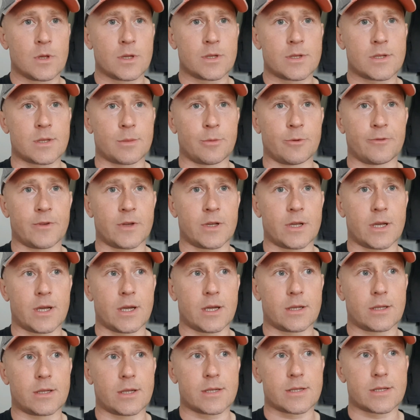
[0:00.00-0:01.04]
some of it,
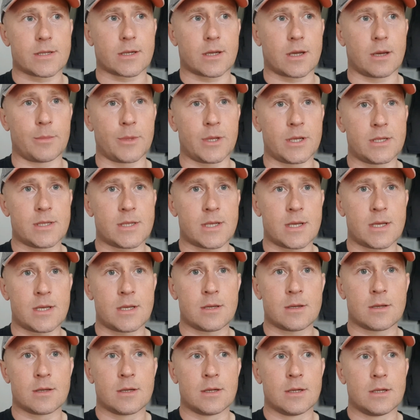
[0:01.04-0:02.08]
it doesn't come
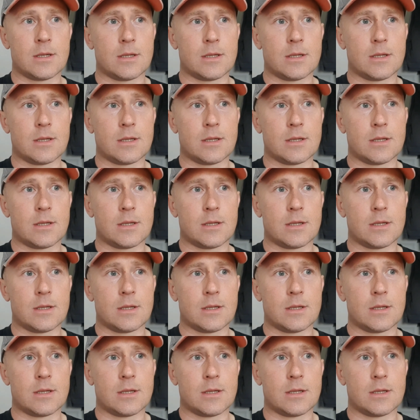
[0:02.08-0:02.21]
easy